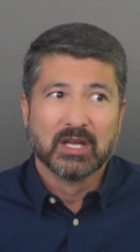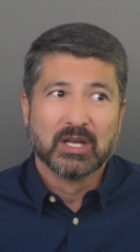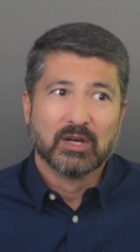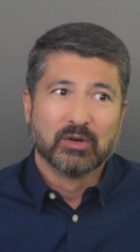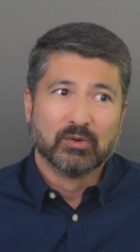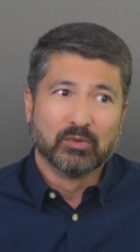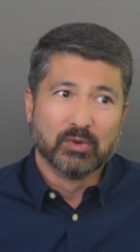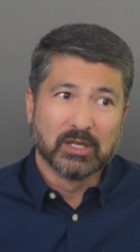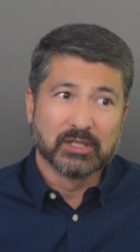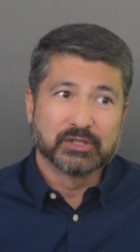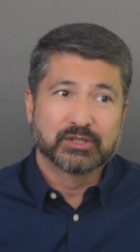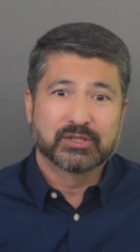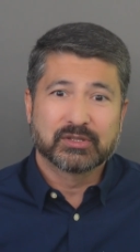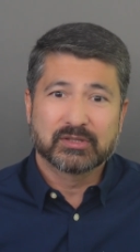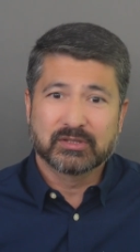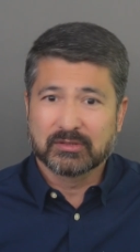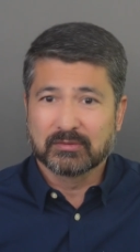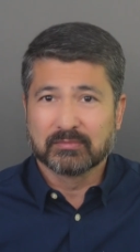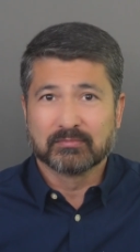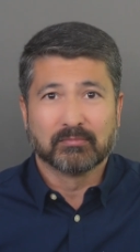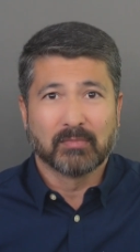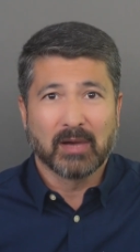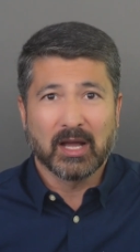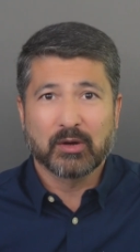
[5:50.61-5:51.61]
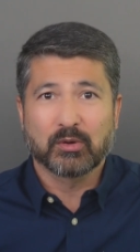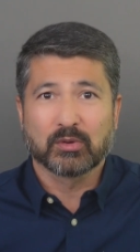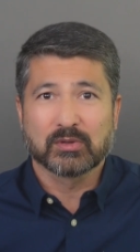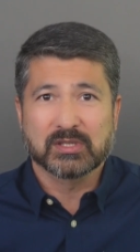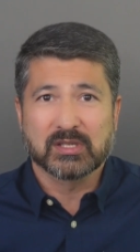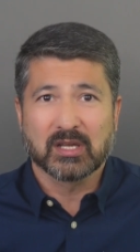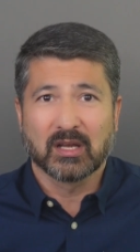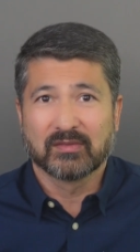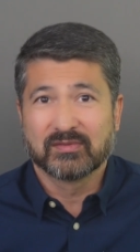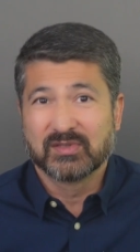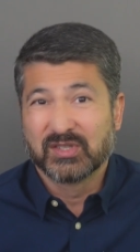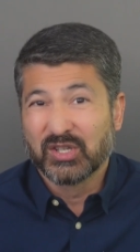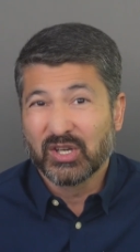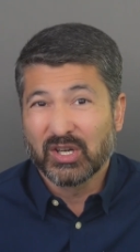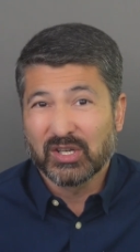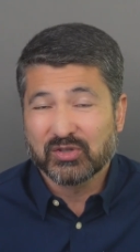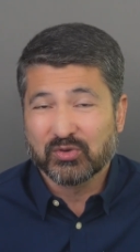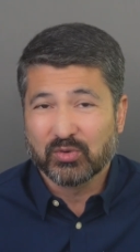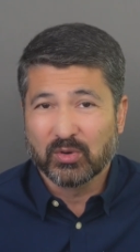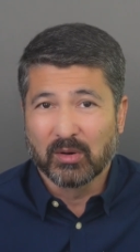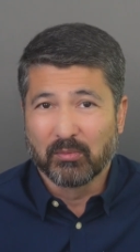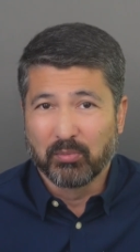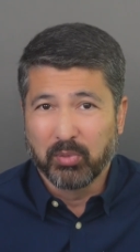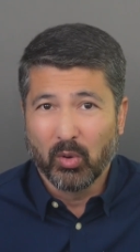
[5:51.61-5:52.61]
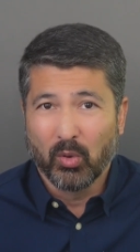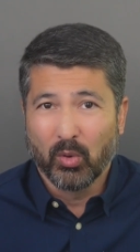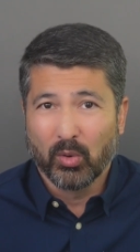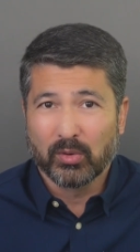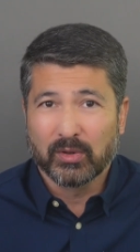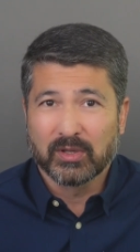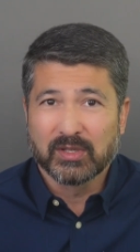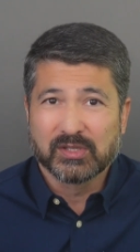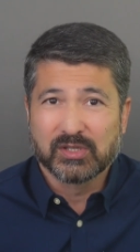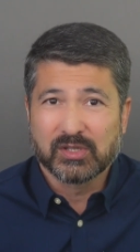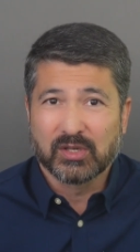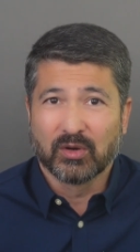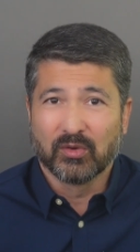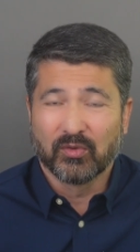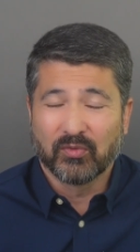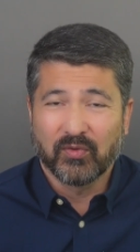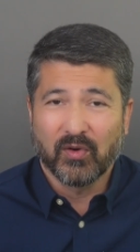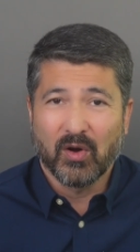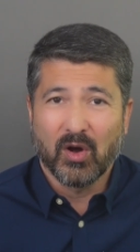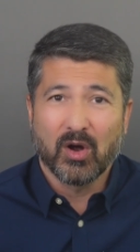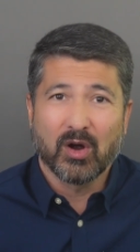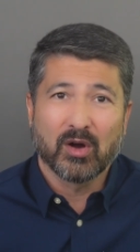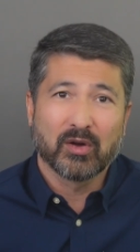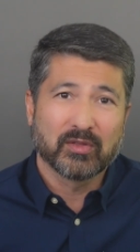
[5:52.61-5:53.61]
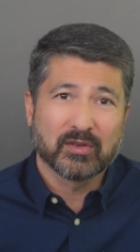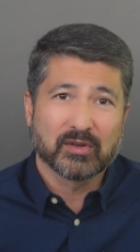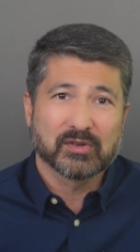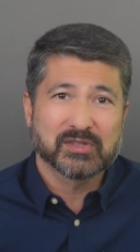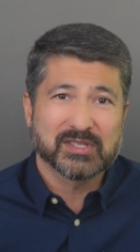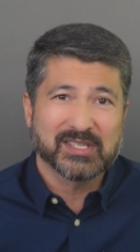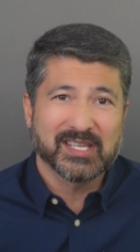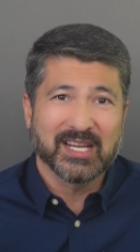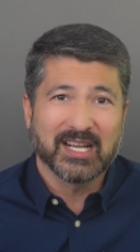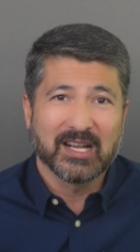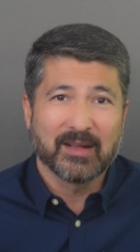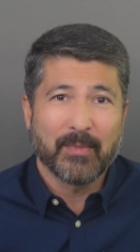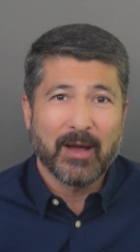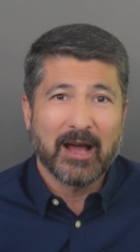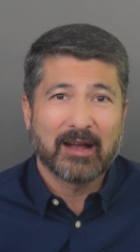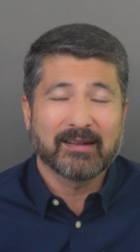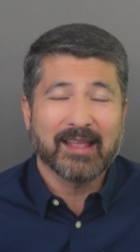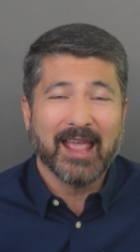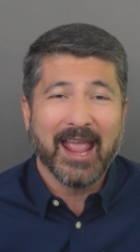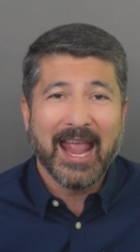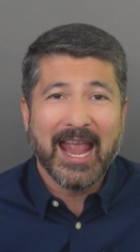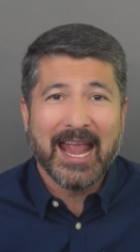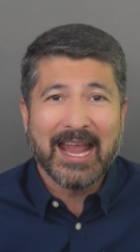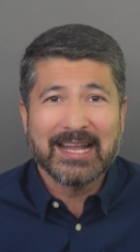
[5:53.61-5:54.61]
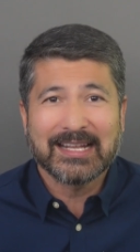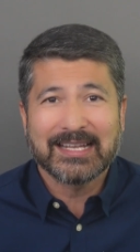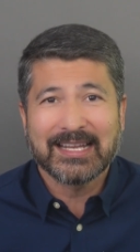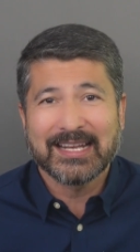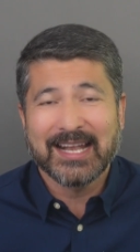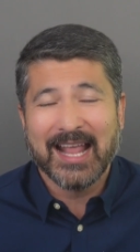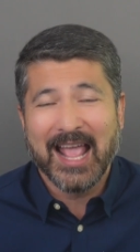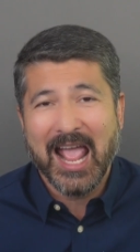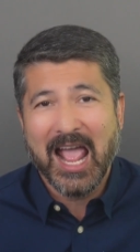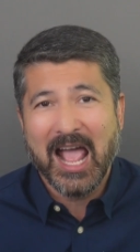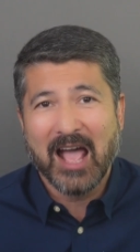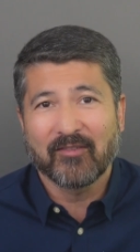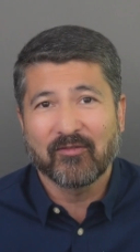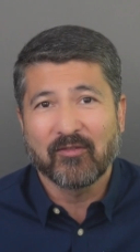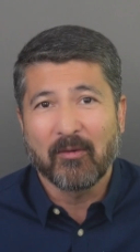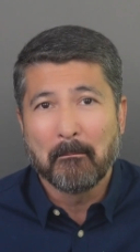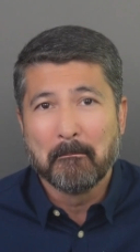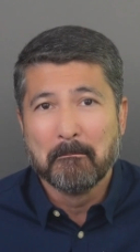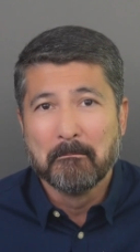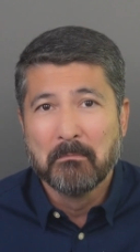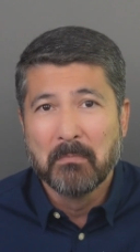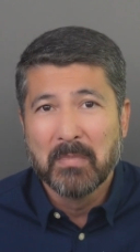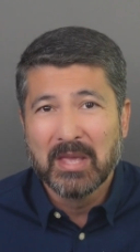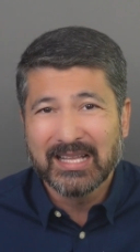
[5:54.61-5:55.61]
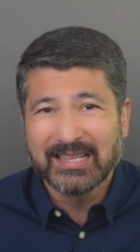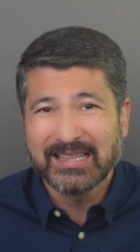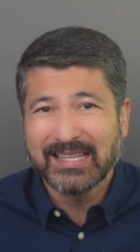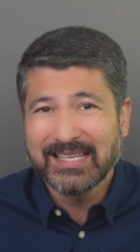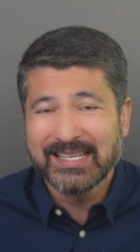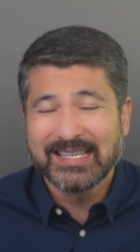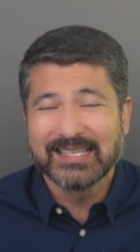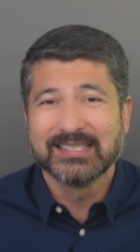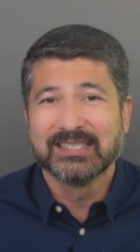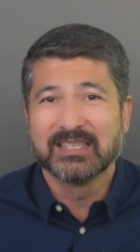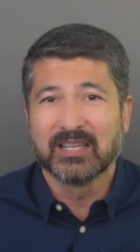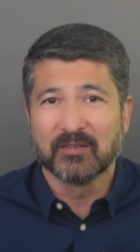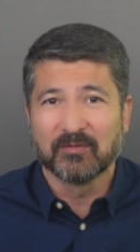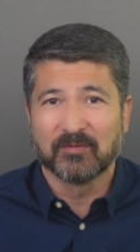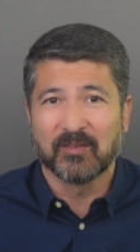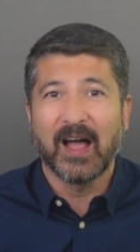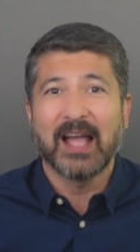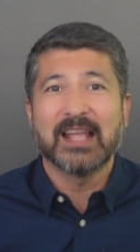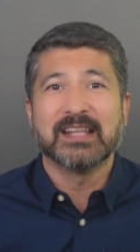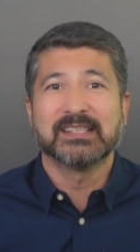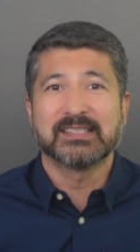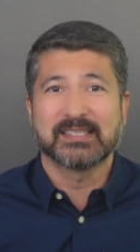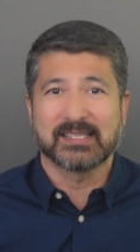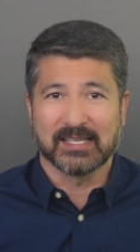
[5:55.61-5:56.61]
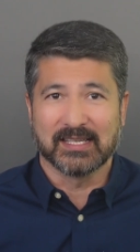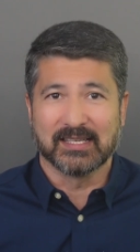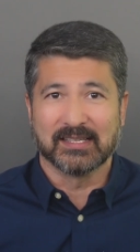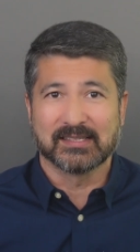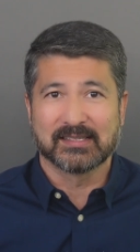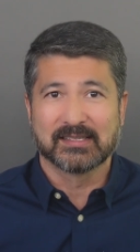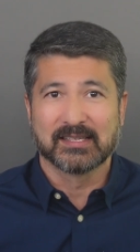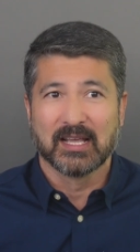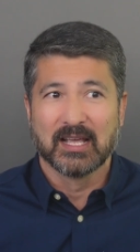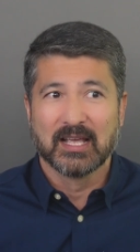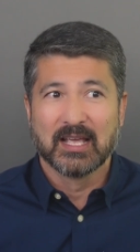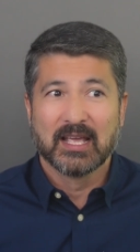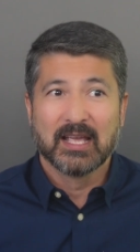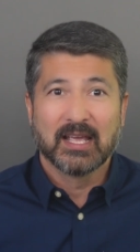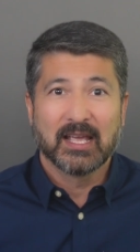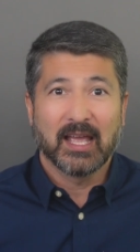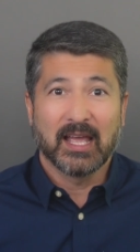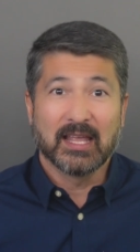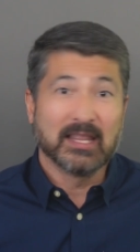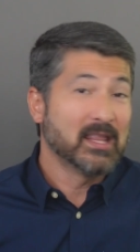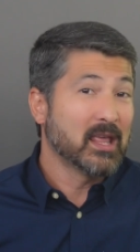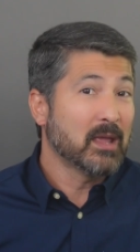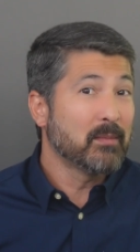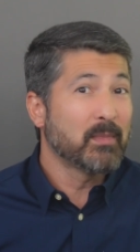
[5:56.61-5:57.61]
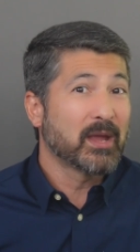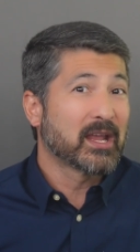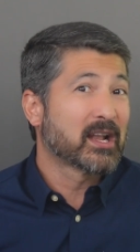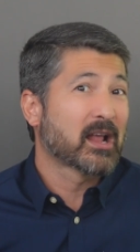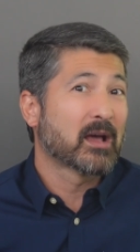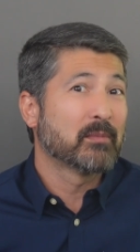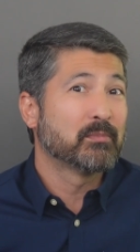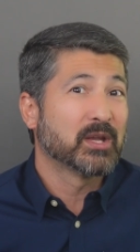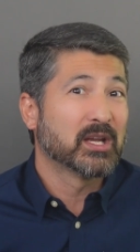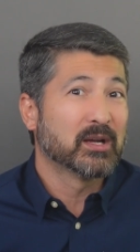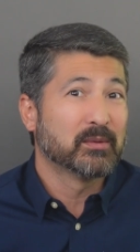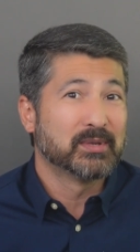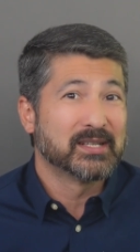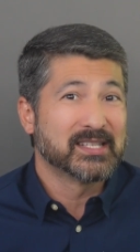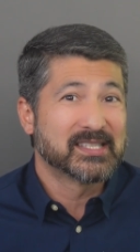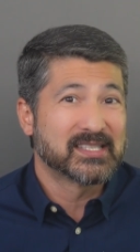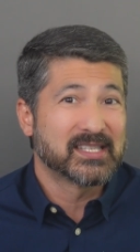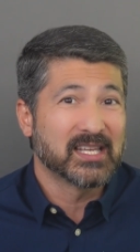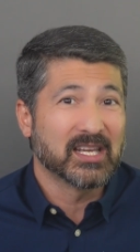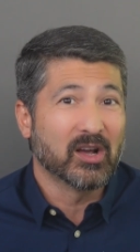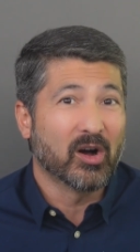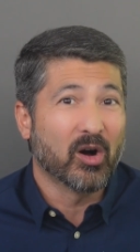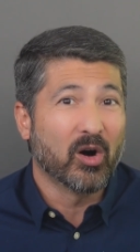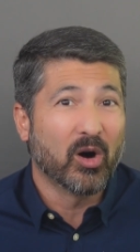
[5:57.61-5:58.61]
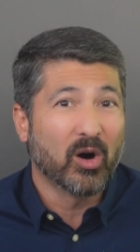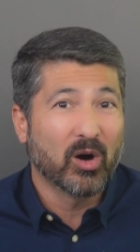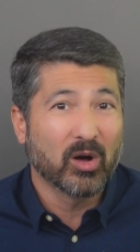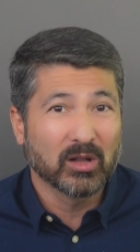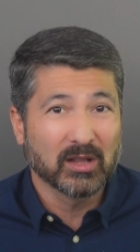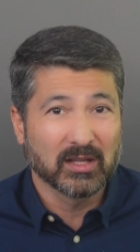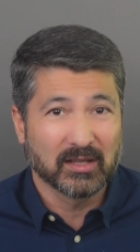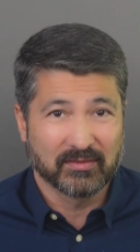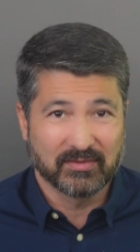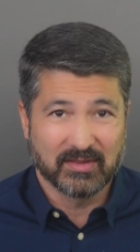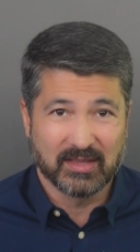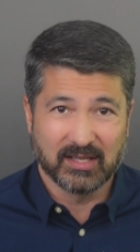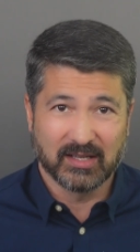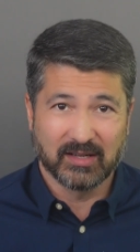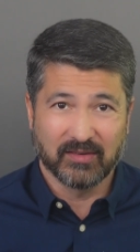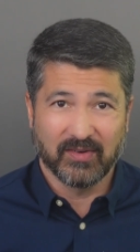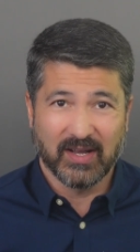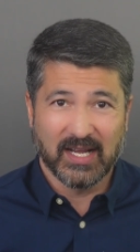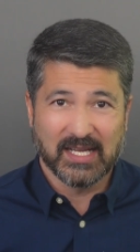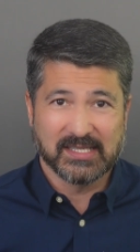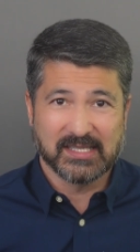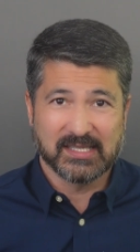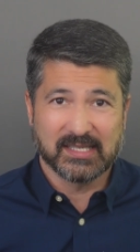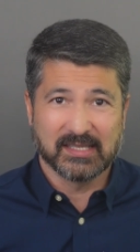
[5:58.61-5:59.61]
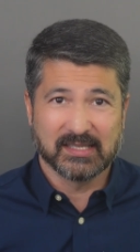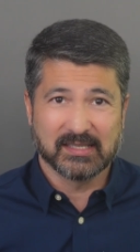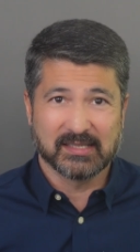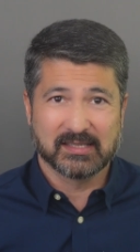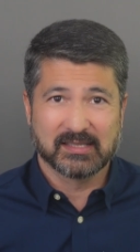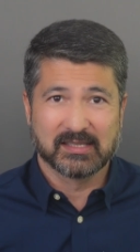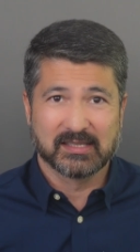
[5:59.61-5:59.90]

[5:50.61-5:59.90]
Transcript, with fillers: which Microsoft just reported so far, they're seeing about eight and a half million devices, and they may not be able to see all of the devices.